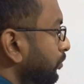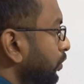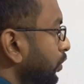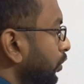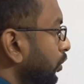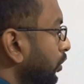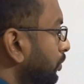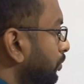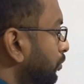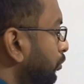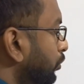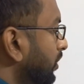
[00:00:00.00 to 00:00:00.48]

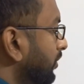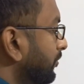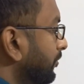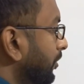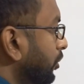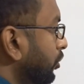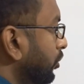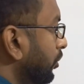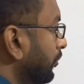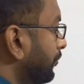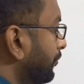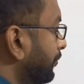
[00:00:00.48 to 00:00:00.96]
We'll put the
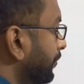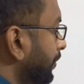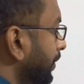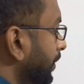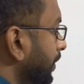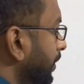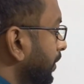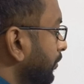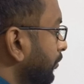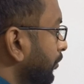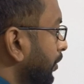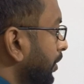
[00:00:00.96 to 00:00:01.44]
value of v.
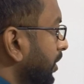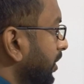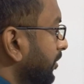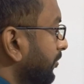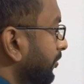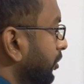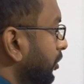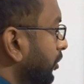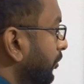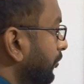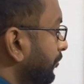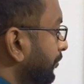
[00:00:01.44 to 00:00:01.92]
What is the
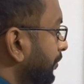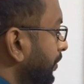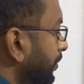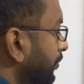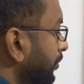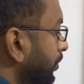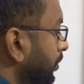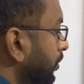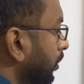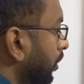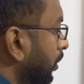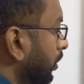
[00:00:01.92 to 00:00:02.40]
value of v?
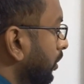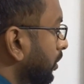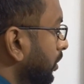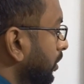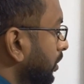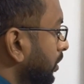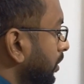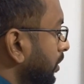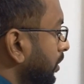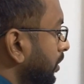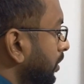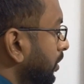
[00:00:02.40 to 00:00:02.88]
We got
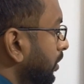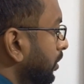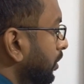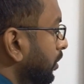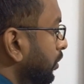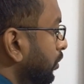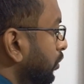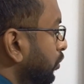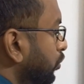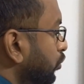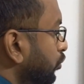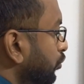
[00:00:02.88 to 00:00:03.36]

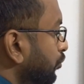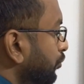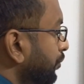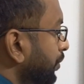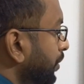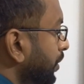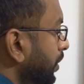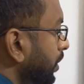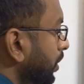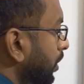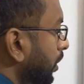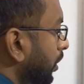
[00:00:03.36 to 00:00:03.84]

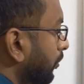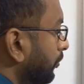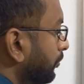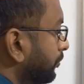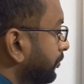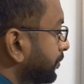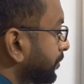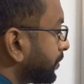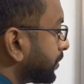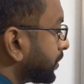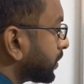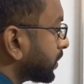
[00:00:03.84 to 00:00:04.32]
2v of
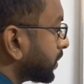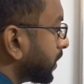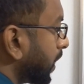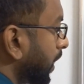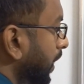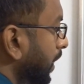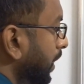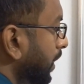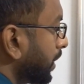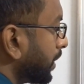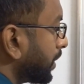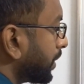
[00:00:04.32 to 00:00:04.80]

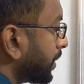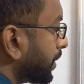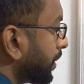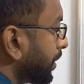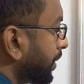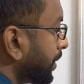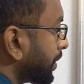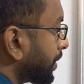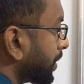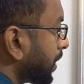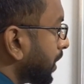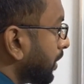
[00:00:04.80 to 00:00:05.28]
sine
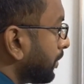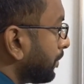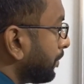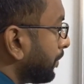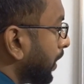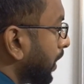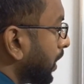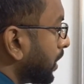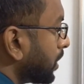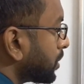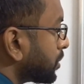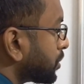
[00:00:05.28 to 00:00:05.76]
theta
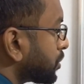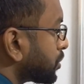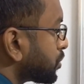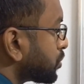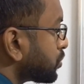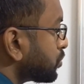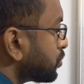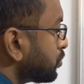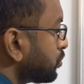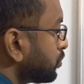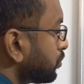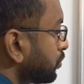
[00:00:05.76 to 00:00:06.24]
by
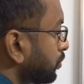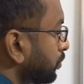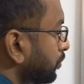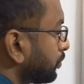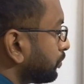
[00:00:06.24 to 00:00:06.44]
2.